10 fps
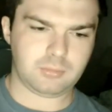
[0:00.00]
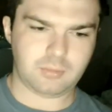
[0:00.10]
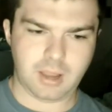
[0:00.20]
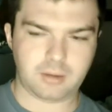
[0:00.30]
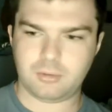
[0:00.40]

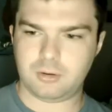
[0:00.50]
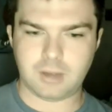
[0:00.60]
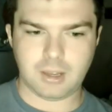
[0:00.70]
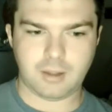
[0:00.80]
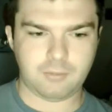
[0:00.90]
like,
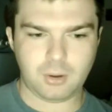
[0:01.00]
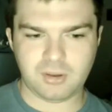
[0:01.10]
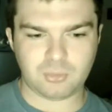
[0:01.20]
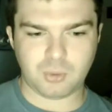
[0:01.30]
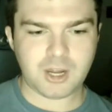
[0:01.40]
I've
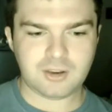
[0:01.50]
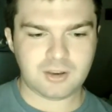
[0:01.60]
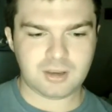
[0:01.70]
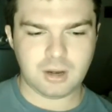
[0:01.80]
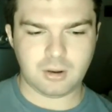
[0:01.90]
always
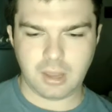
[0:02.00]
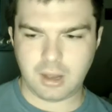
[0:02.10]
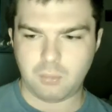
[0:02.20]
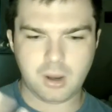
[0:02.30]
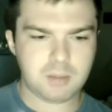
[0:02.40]
wanted, like,
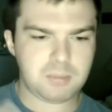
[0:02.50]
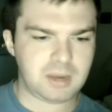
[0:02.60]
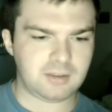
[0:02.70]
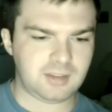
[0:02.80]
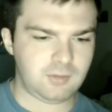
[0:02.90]
I wanted to
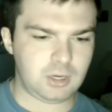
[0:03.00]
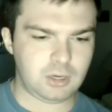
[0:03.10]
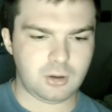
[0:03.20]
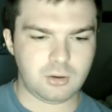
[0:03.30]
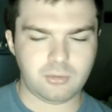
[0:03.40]
be in TV
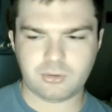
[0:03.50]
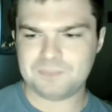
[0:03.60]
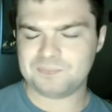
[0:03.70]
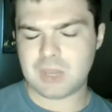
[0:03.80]
news.